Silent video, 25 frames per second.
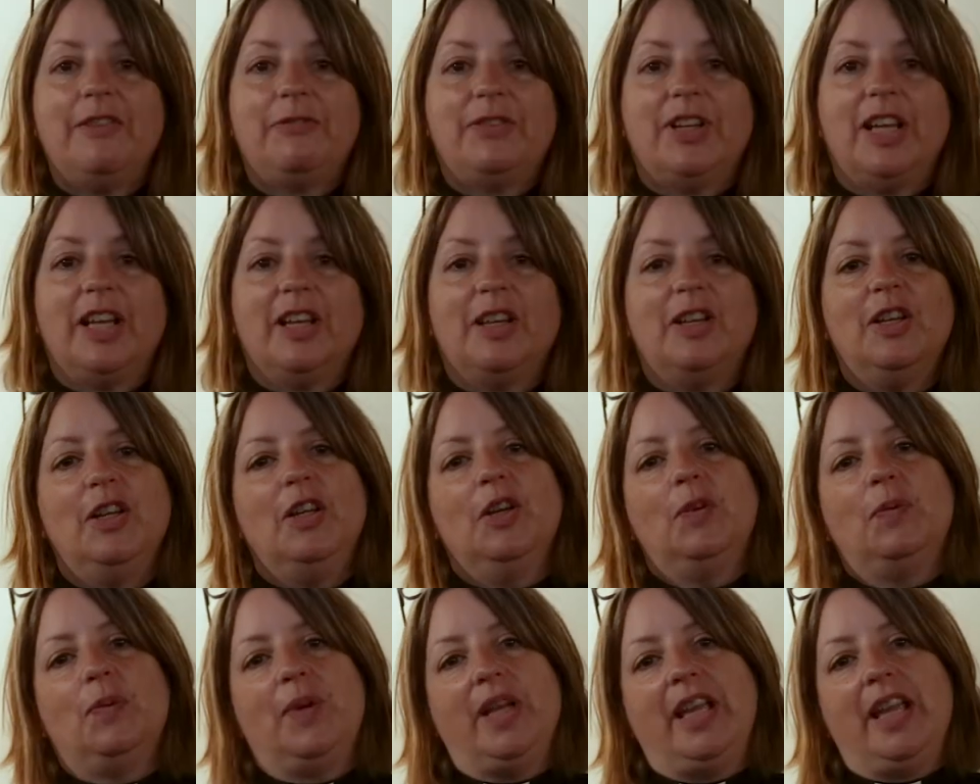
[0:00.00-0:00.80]
evening,
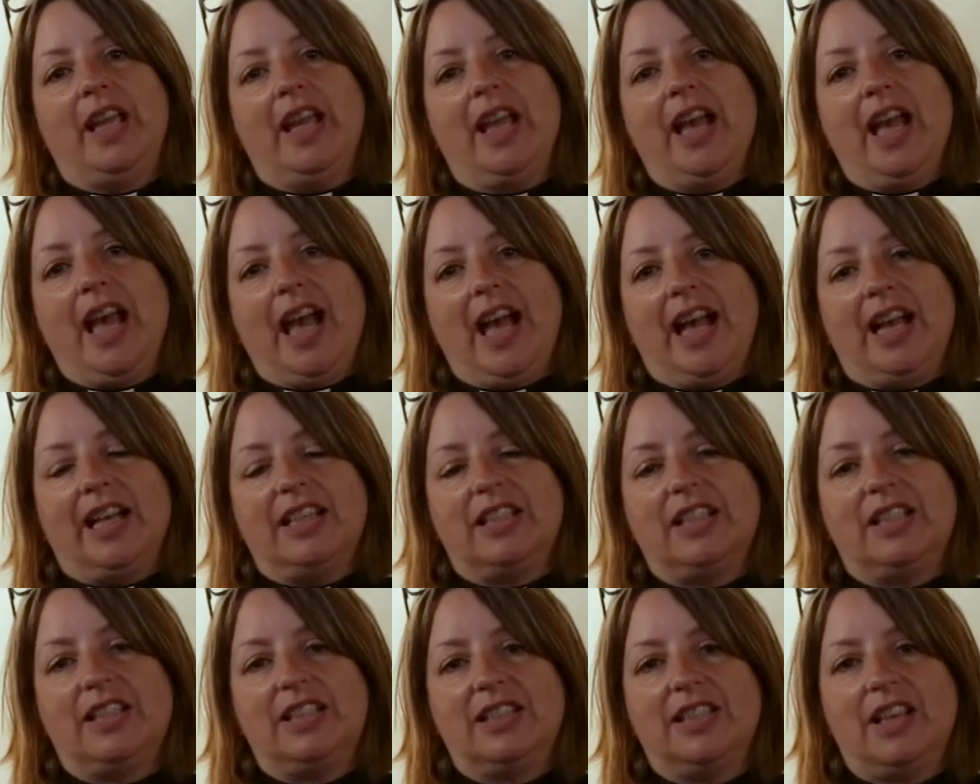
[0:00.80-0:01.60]
we
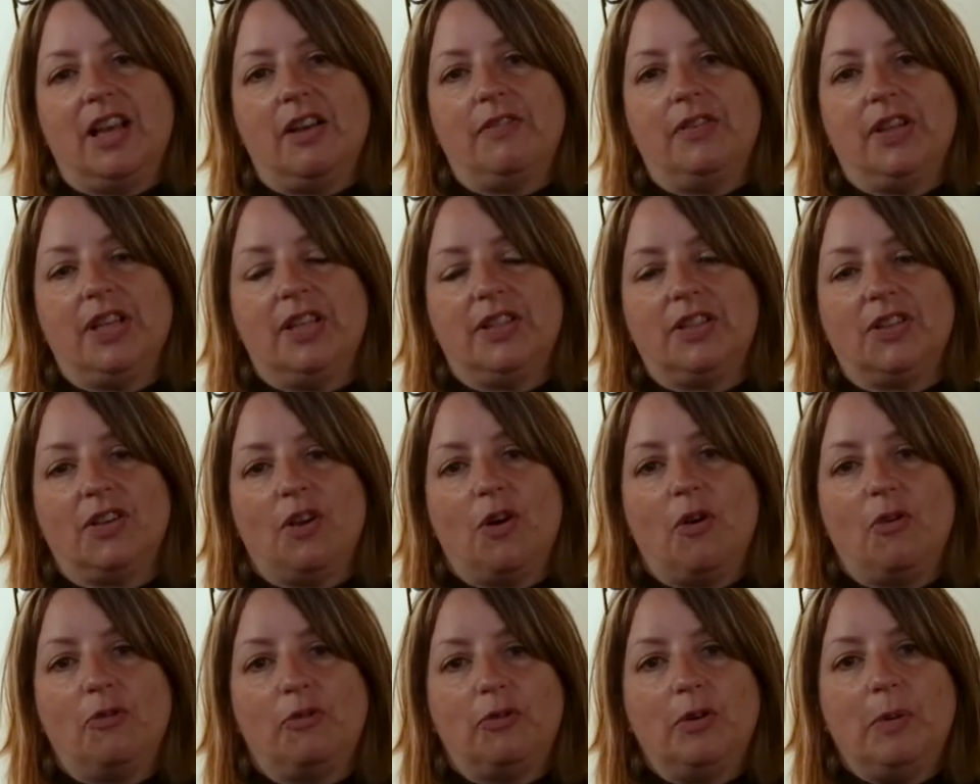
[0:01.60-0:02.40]
had a service
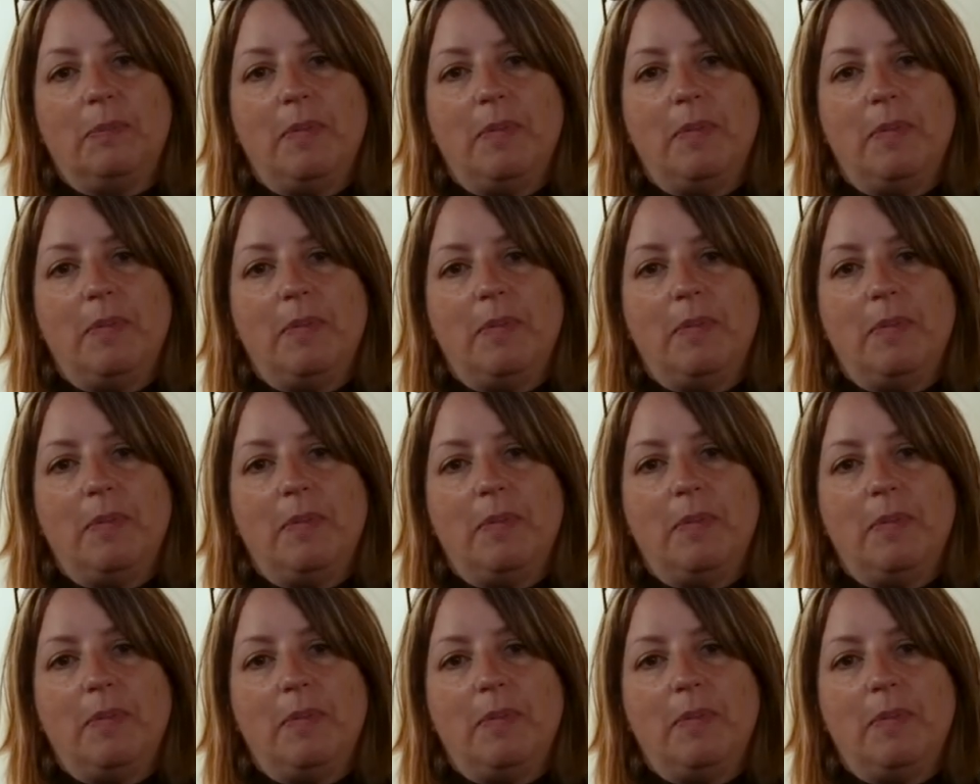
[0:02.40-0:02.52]
of